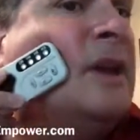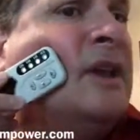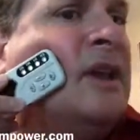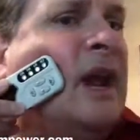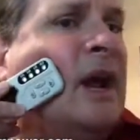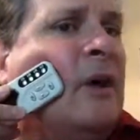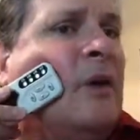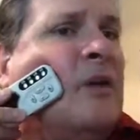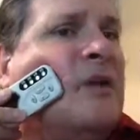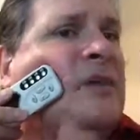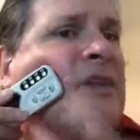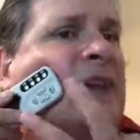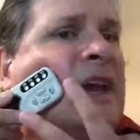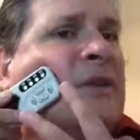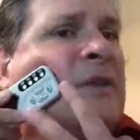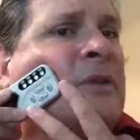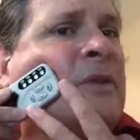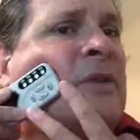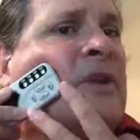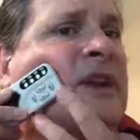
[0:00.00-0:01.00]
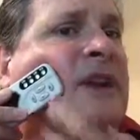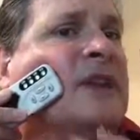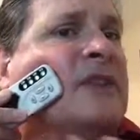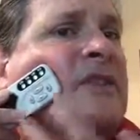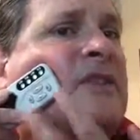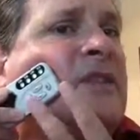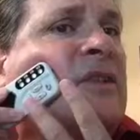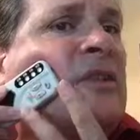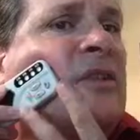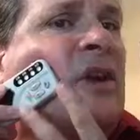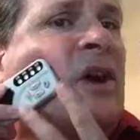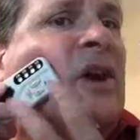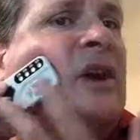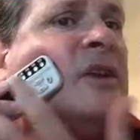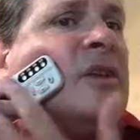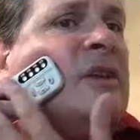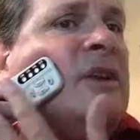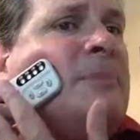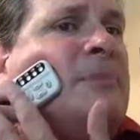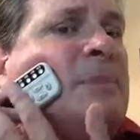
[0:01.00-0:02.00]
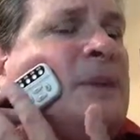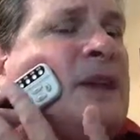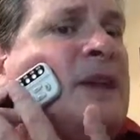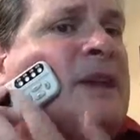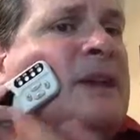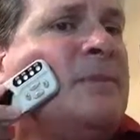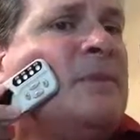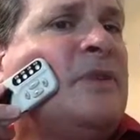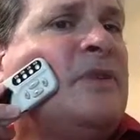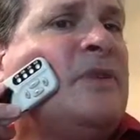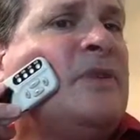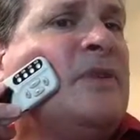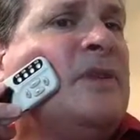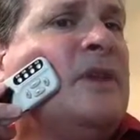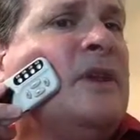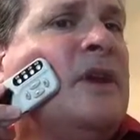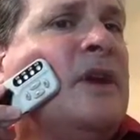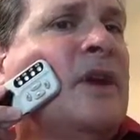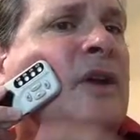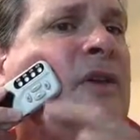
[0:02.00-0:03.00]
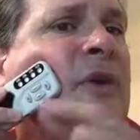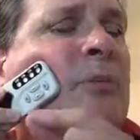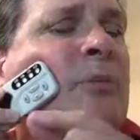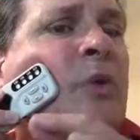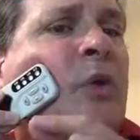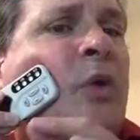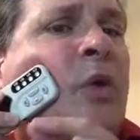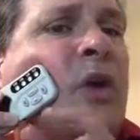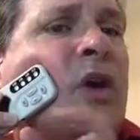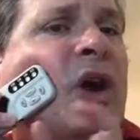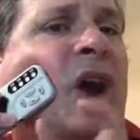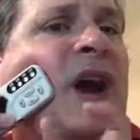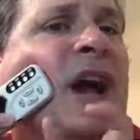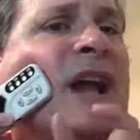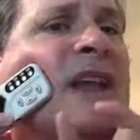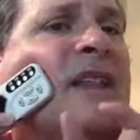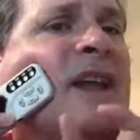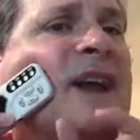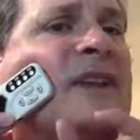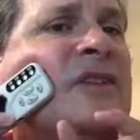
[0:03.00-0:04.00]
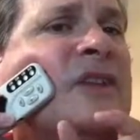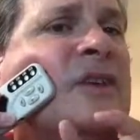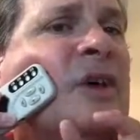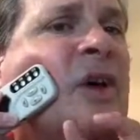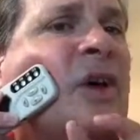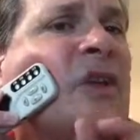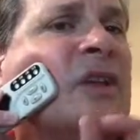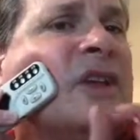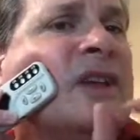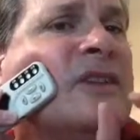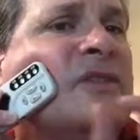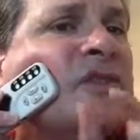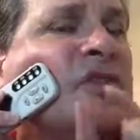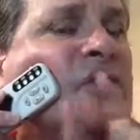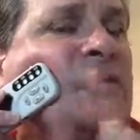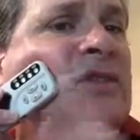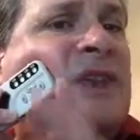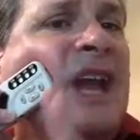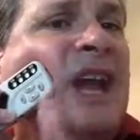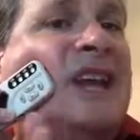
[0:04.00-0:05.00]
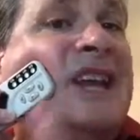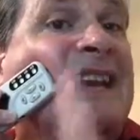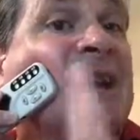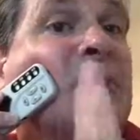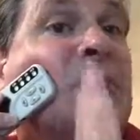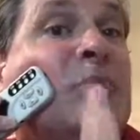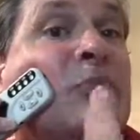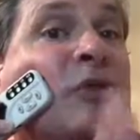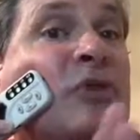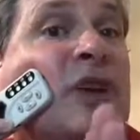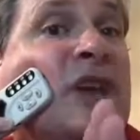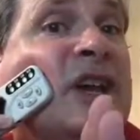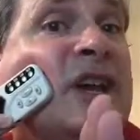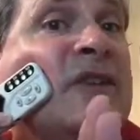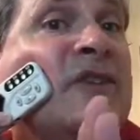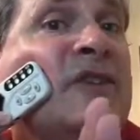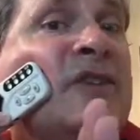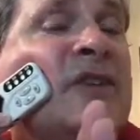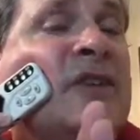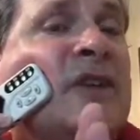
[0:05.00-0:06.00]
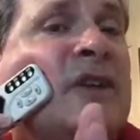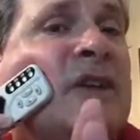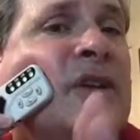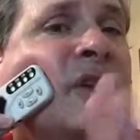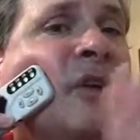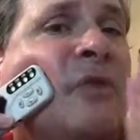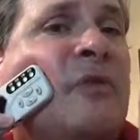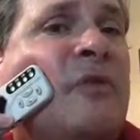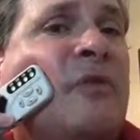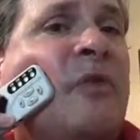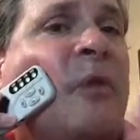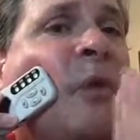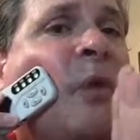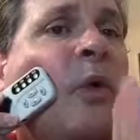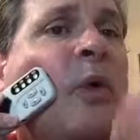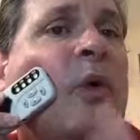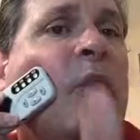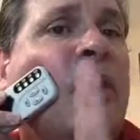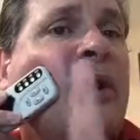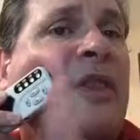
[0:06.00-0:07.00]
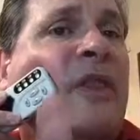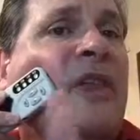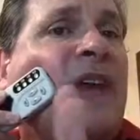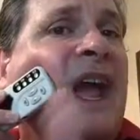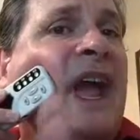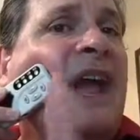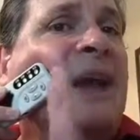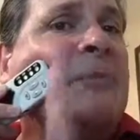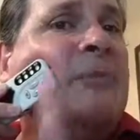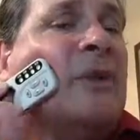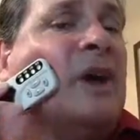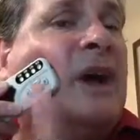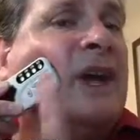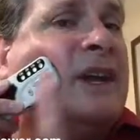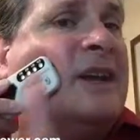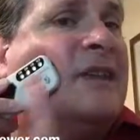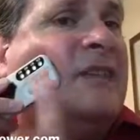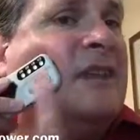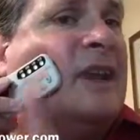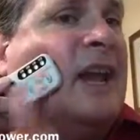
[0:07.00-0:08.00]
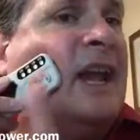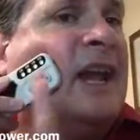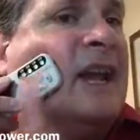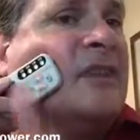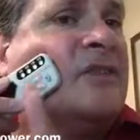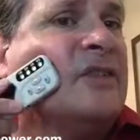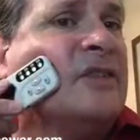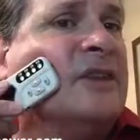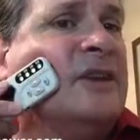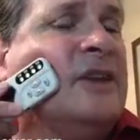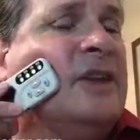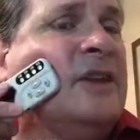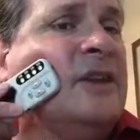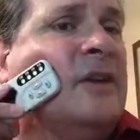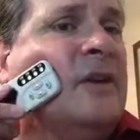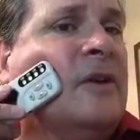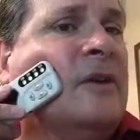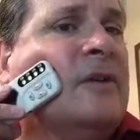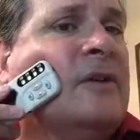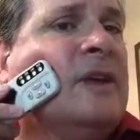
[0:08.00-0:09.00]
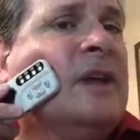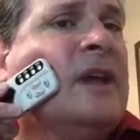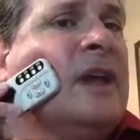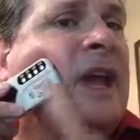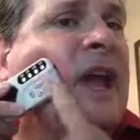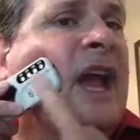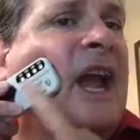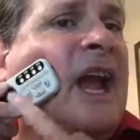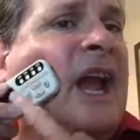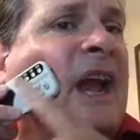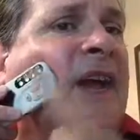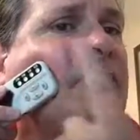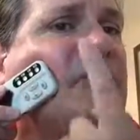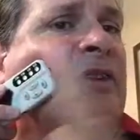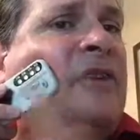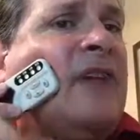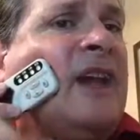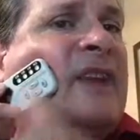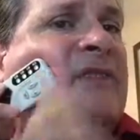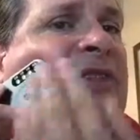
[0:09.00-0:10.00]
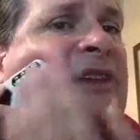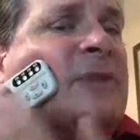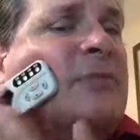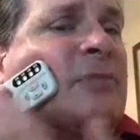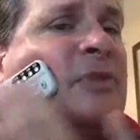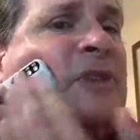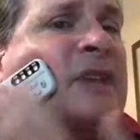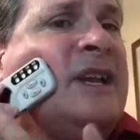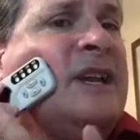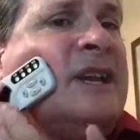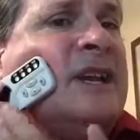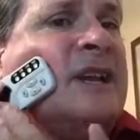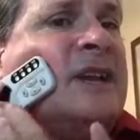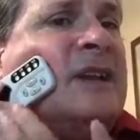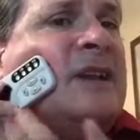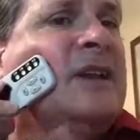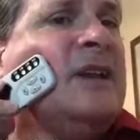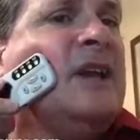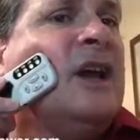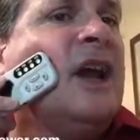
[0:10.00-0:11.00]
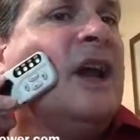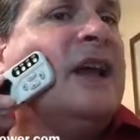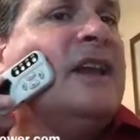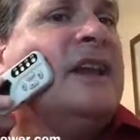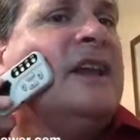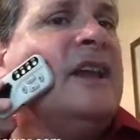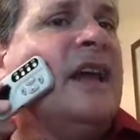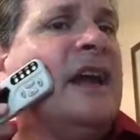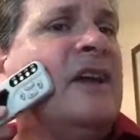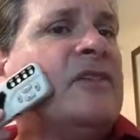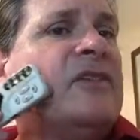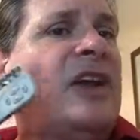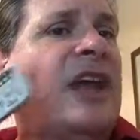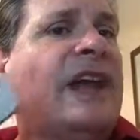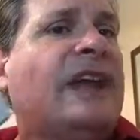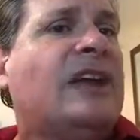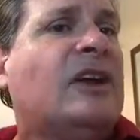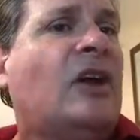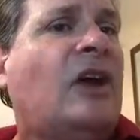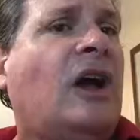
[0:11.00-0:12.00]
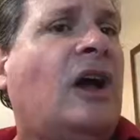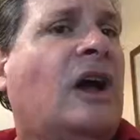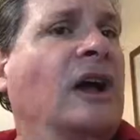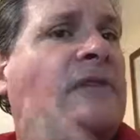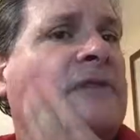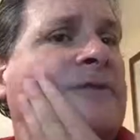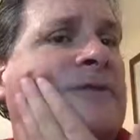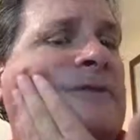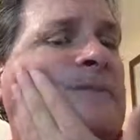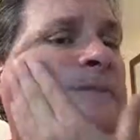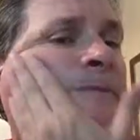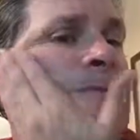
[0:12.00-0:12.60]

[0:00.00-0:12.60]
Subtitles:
Now, the other thing is the longer it beeps, the more I like to call it's creating a bridge for that body to actually heal. After that's completed, I can now take it off